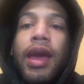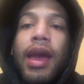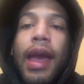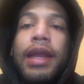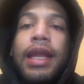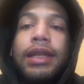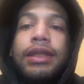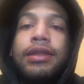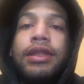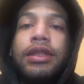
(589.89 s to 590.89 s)
And this
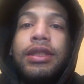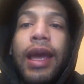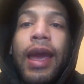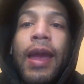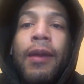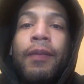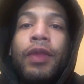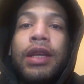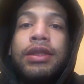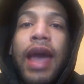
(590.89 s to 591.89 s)
is the same
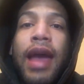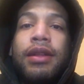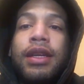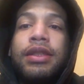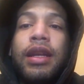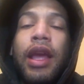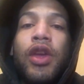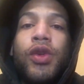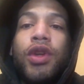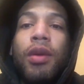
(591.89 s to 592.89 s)
tactics that they
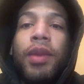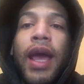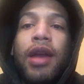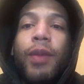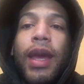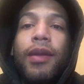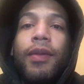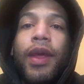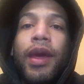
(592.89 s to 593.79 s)
use on black men.